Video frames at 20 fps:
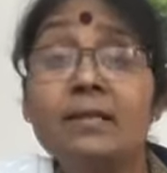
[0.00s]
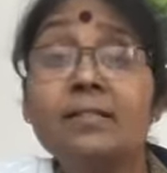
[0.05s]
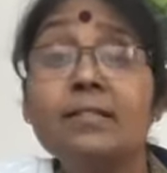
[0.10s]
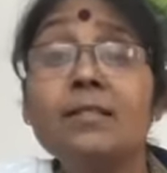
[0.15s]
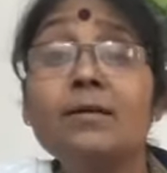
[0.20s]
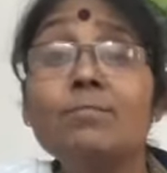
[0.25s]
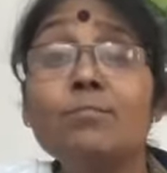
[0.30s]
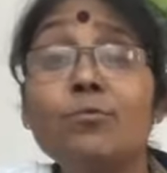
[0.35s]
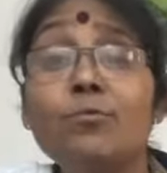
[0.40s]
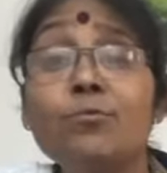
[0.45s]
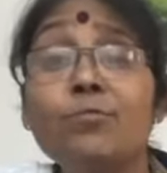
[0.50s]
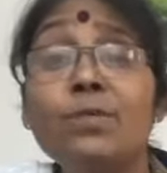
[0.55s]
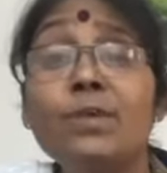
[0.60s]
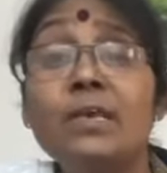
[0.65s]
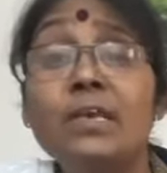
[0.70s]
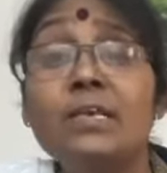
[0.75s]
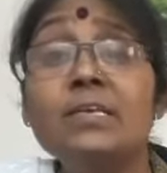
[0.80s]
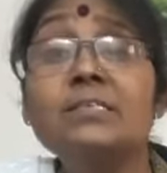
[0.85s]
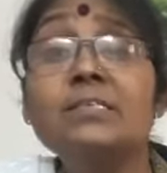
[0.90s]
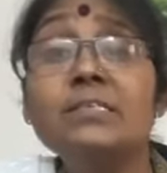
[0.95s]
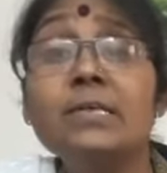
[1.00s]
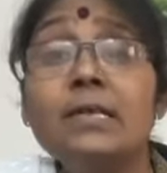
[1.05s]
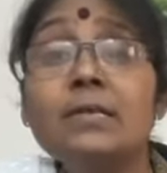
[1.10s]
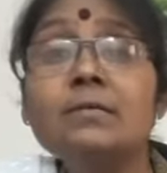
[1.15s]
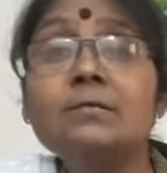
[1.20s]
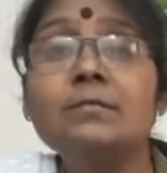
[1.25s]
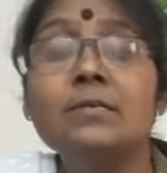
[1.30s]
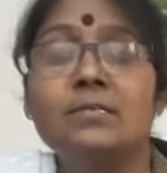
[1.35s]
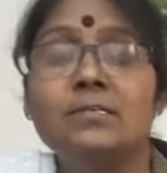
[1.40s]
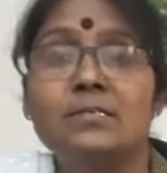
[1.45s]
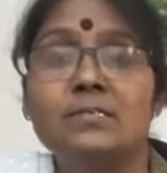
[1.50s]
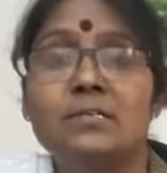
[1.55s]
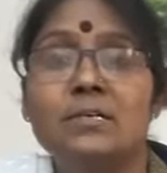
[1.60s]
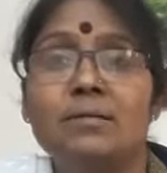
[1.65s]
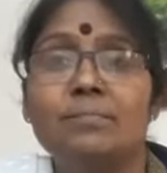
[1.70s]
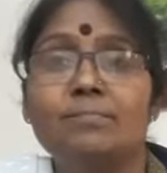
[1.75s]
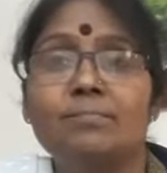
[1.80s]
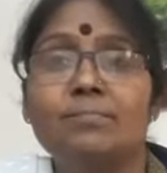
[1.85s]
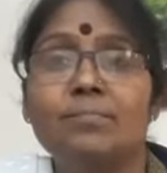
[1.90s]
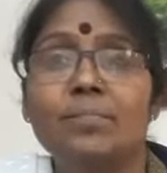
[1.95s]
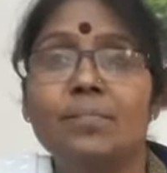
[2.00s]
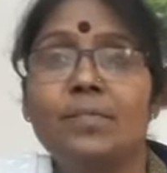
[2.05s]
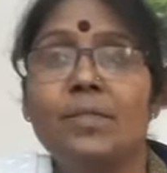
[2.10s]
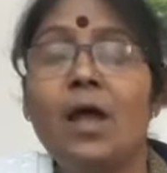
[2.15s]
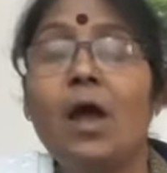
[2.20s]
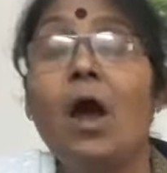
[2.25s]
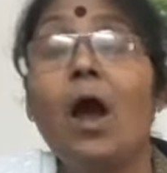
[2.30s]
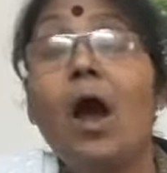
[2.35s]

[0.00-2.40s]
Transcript: the movie is interesting. Now,